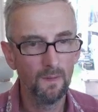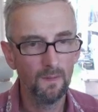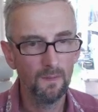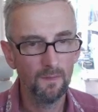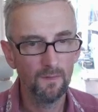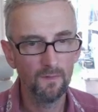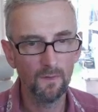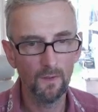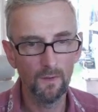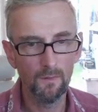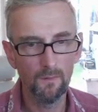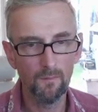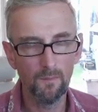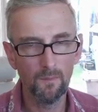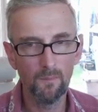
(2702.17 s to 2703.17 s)
So
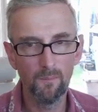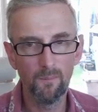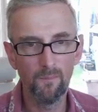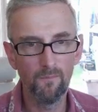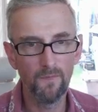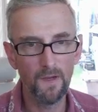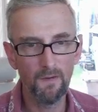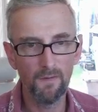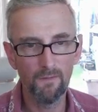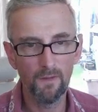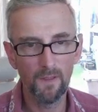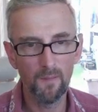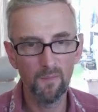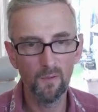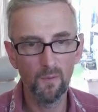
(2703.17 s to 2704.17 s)
very, very
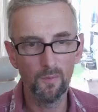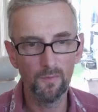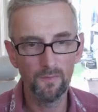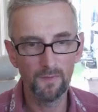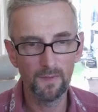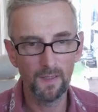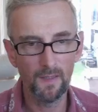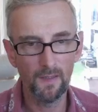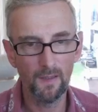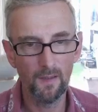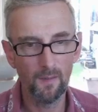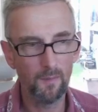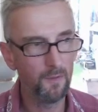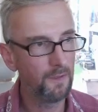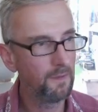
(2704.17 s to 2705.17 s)
important to get the
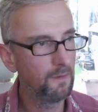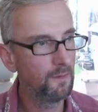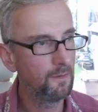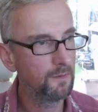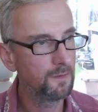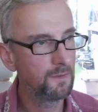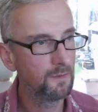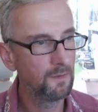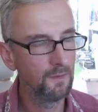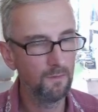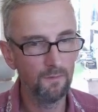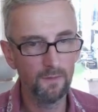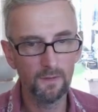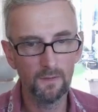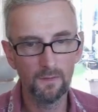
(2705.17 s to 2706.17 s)
harmonic notch
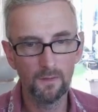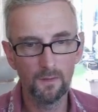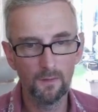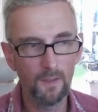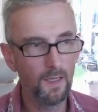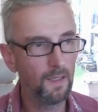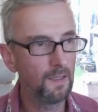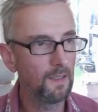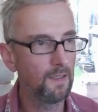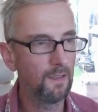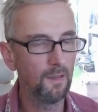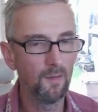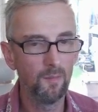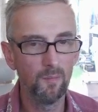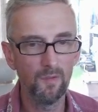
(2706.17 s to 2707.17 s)
configured correctly
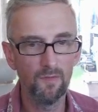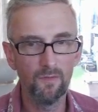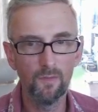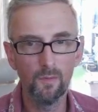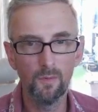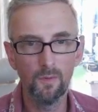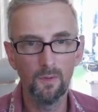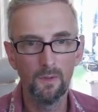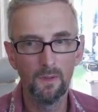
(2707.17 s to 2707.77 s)
before